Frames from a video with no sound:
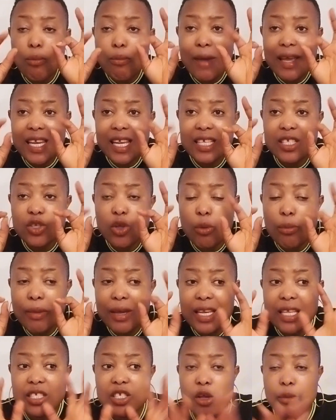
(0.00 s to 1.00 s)
many
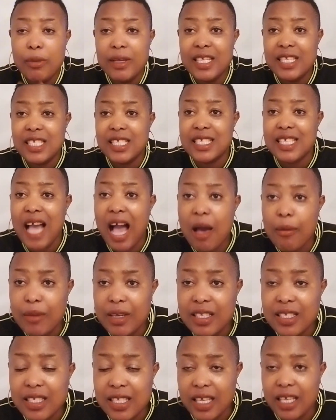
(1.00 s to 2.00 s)

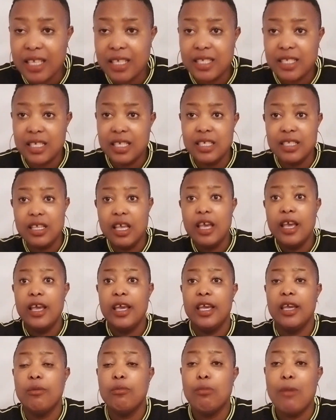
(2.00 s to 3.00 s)
scamming things in
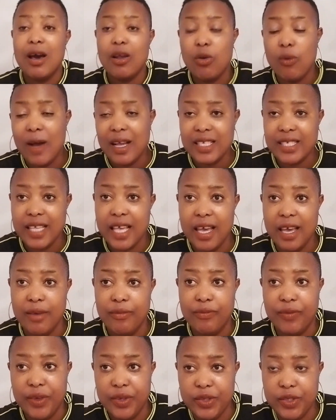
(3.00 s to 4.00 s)
Marwa's
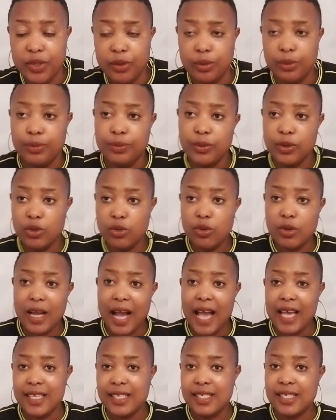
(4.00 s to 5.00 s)
video, you
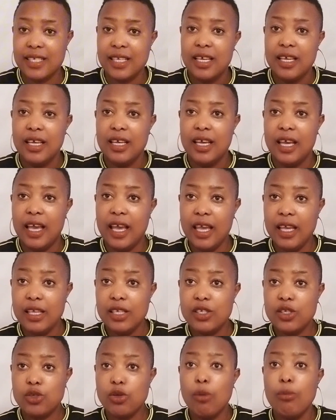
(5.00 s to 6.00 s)
guys.
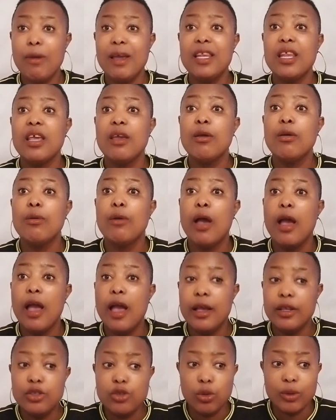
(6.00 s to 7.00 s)
Eh? So many
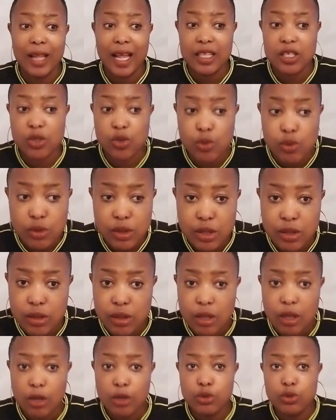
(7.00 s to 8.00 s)

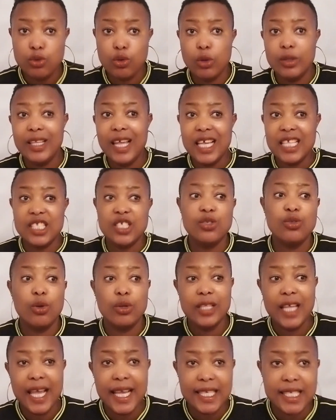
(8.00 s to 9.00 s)
donatus.
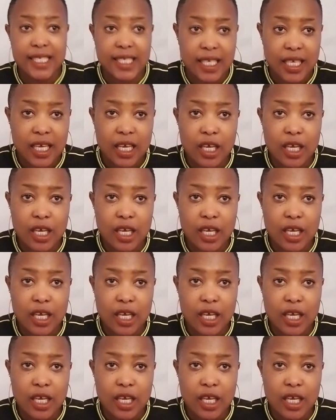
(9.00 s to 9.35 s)
Donate.